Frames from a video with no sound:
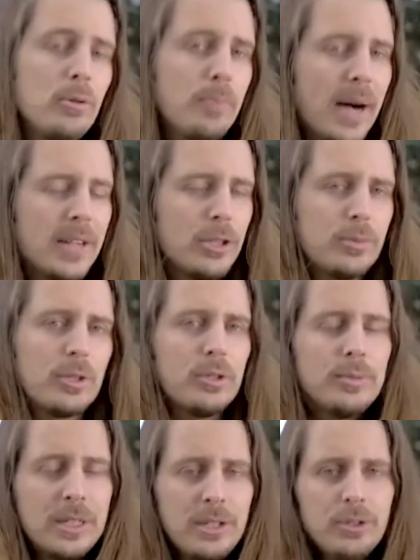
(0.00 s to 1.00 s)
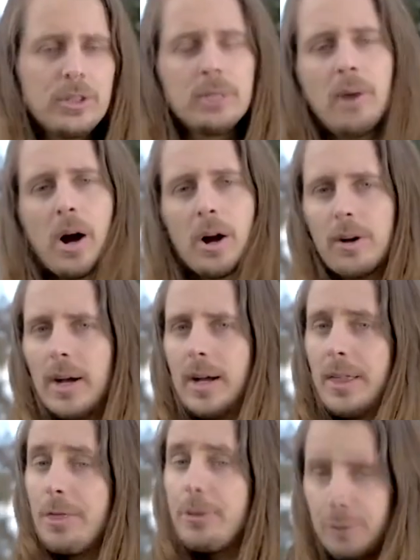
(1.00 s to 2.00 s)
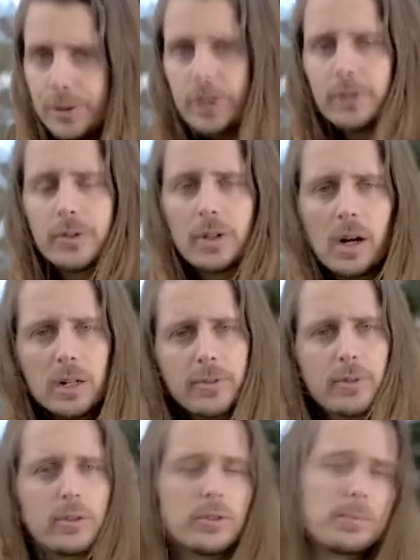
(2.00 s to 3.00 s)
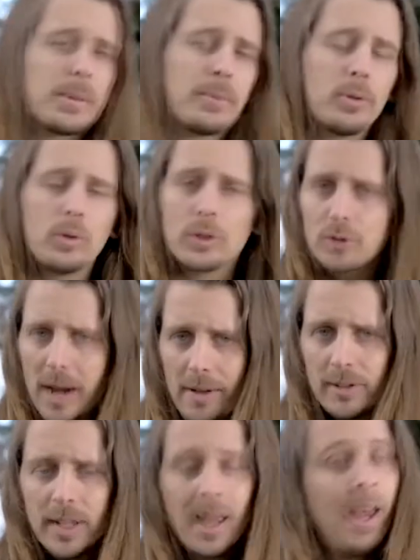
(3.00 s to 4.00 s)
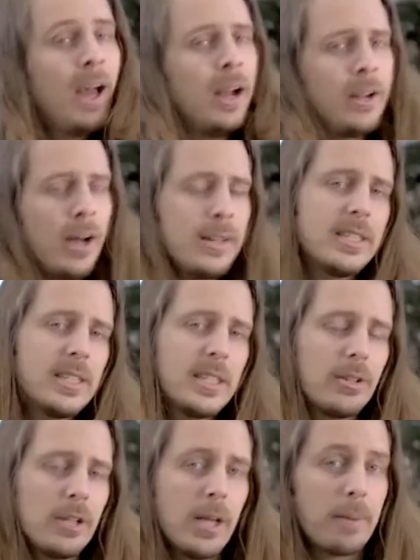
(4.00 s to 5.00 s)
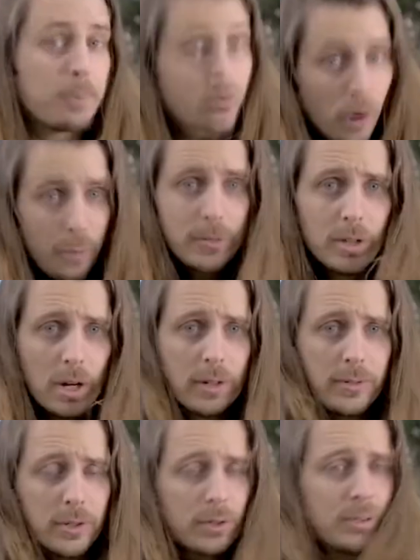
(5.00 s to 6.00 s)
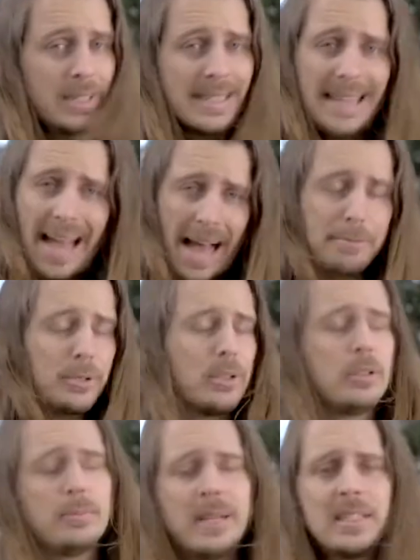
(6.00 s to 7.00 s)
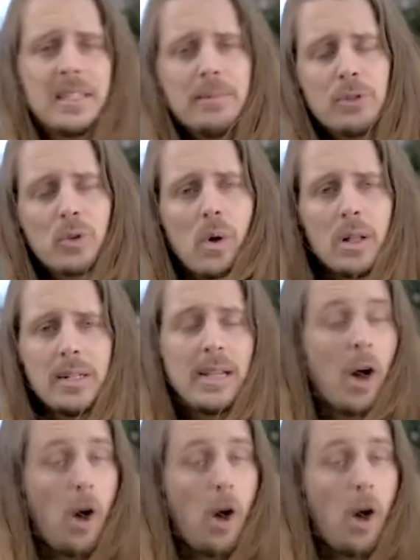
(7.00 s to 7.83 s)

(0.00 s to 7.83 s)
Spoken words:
who buy super zooms and use them are enthusiast photographers or people who are traveling, not necessarily pro photographers who need the absolute best image quality